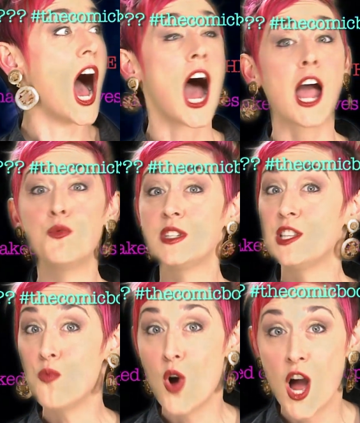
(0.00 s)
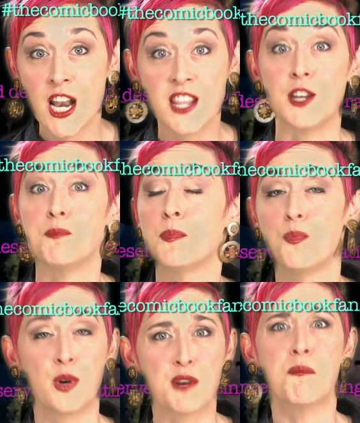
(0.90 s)
I was the one that
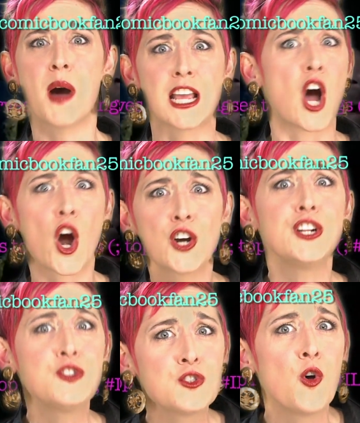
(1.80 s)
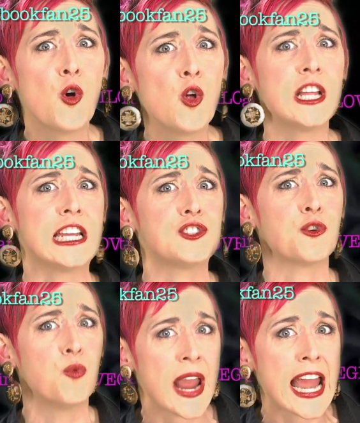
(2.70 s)
put my heart and soul into
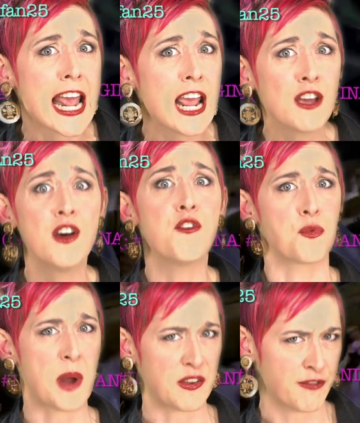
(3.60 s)
waiting for my